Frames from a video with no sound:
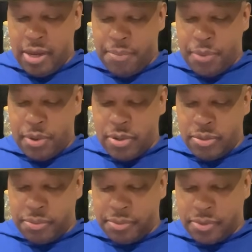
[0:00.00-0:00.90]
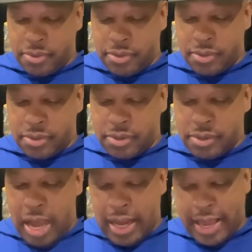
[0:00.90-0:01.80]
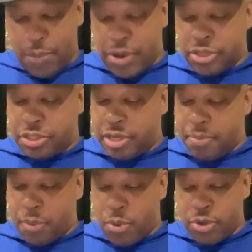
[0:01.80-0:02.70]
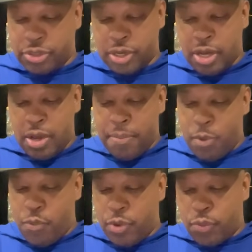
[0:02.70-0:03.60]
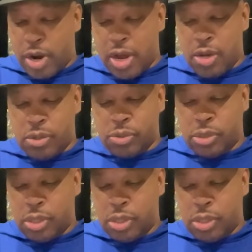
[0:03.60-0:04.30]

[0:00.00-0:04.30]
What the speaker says: But I can't wait to see them boys moving around